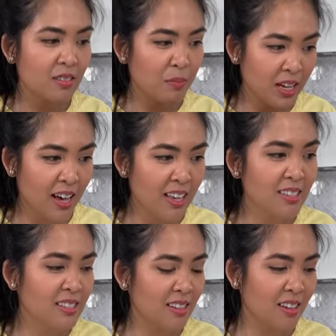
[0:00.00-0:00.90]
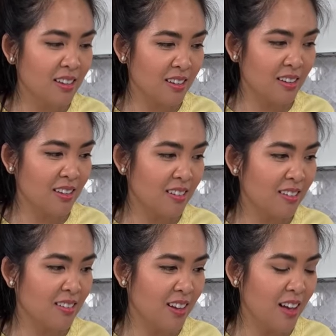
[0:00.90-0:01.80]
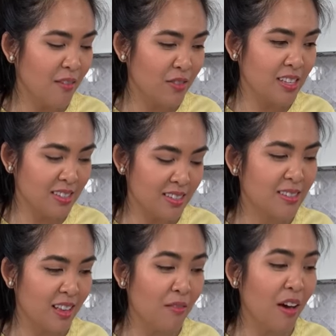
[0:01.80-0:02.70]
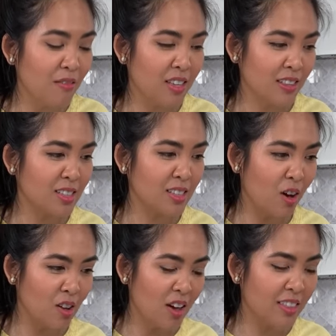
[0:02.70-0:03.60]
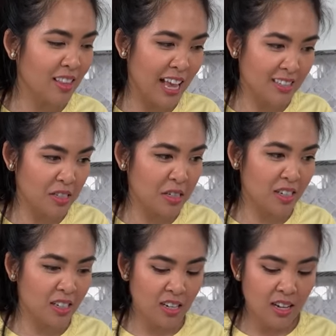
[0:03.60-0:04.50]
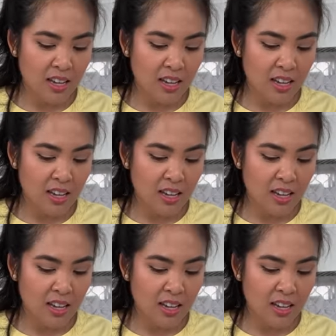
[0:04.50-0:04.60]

Because of this, of everything that's gone on the last year